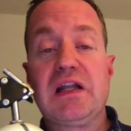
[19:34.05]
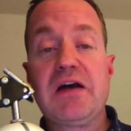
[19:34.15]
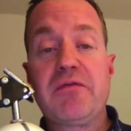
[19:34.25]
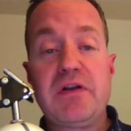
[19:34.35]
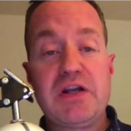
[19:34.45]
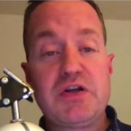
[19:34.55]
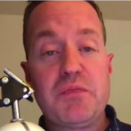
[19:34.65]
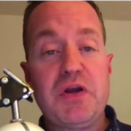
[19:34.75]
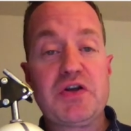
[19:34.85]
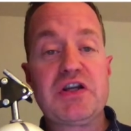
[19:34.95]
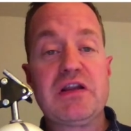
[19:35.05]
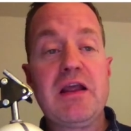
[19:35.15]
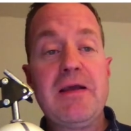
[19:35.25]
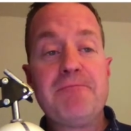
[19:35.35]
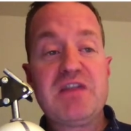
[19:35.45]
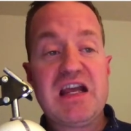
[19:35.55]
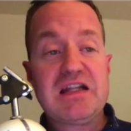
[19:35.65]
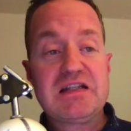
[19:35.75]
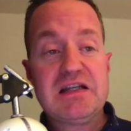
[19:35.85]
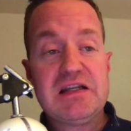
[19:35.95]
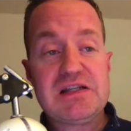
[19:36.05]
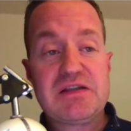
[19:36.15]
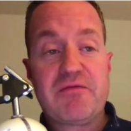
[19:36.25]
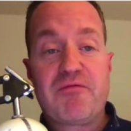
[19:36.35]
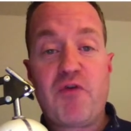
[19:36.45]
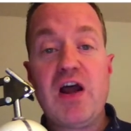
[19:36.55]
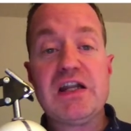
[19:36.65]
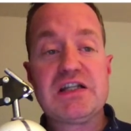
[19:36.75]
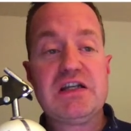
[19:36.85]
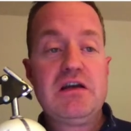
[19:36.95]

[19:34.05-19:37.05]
CloudFront distribution that is the front